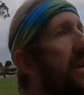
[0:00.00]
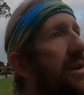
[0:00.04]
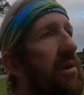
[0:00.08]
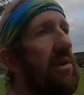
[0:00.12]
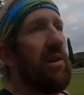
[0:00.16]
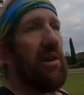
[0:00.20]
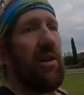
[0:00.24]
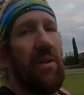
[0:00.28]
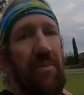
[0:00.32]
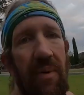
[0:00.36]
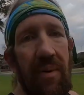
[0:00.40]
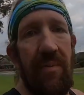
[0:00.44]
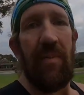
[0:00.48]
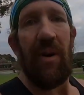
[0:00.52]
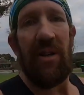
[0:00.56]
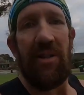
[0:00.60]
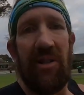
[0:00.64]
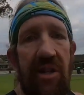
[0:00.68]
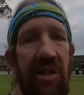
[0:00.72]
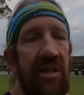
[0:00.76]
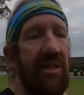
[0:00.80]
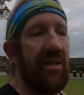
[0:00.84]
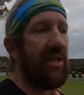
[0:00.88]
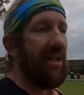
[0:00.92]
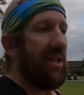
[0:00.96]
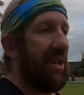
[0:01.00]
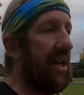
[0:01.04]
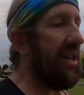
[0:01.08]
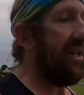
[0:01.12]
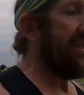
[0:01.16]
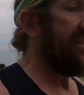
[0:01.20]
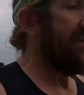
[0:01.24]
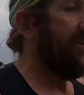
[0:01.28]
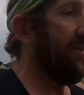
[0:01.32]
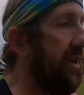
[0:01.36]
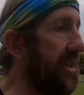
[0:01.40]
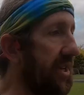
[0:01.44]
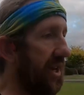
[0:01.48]
not going to be much in
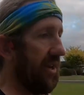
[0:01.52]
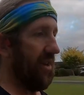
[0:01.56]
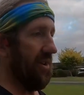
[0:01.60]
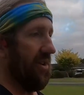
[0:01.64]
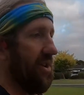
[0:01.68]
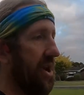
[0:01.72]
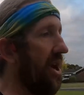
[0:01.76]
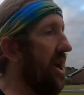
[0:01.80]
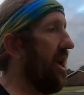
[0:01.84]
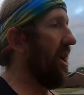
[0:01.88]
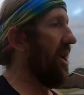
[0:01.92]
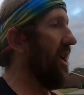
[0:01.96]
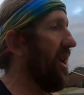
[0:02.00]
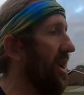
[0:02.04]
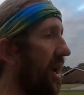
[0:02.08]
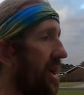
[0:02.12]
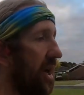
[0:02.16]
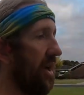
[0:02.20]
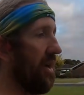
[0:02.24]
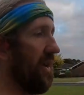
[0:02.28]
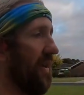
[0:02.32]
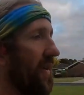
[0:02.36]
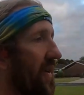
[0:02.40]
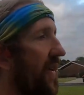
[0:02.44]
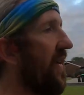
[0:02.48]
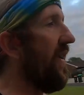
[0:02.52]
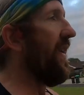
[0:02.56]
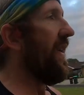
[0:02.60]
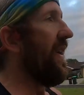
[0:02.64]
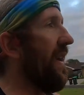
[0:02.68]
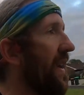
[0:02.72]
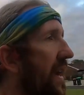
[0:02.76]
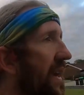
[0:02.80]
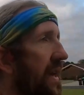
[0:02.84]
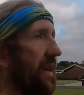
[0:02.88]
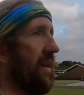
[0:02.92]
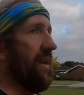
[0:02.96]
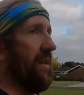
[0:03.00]
today's video.
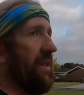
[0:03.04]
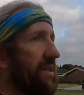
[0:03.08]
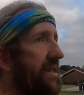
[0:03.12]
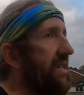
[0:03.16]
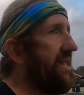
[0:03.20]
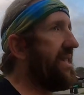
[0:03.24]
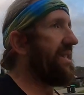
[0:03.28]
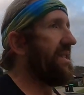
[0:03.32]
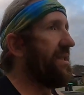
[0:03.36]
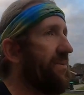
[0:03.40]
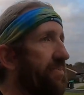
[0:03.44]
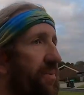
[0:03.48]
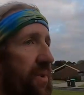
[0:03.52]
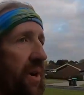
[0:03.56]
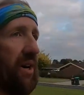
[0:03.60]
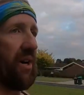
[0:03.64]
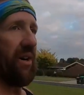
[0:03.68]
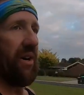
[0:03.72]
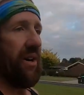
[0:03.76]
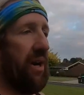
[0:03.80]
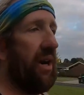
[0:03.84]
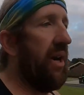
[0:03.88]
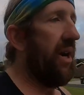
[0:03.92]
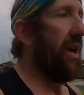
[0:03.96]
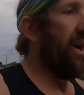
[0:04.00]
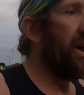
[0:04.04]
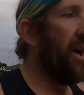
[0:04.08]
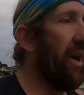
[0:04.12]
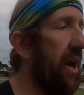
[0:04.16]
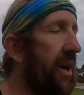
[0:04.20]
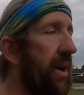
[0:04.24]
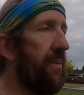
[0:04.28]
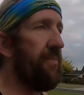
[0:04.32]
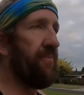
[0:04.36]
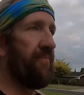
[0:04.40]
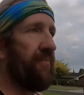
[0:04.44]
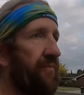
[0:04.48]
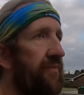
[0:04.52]
This is my
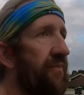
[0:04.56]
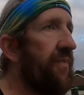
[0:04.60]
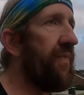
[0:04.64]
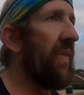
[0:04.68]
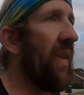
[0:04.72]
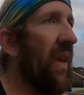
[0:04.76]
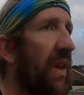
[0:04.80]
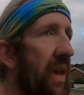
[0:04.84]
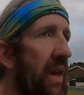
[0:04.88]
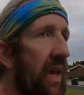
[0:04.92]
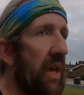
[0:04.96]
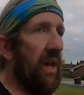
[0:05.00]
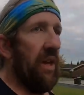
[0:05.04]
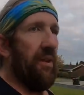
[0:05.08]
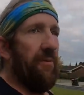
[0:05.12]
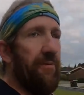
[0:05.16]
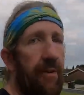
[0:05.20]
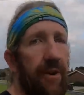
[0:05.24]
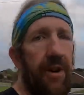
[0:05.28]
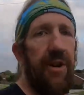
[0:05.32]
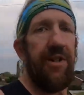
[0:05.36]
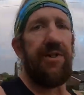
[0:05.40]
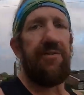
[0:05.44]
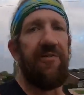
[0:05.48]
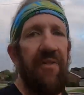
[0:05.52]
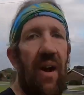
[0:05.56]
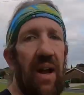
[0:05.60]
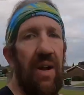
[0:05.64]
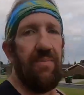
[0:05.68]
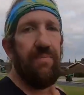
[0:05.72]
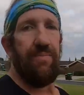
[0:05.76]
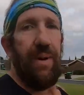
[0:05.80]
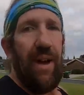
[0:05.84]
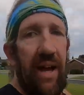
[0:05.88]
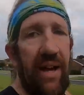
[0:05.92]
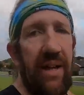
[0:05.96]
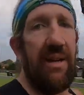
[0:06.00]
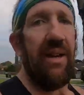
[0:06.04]
first
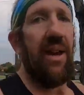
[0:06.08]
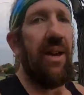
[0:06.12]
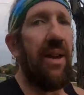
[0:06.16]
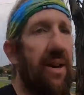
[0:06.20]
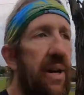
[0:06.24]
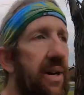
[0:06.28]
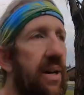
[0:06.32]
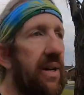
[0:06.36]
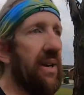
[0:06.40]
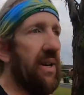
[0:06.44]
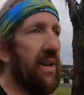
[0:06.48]
run back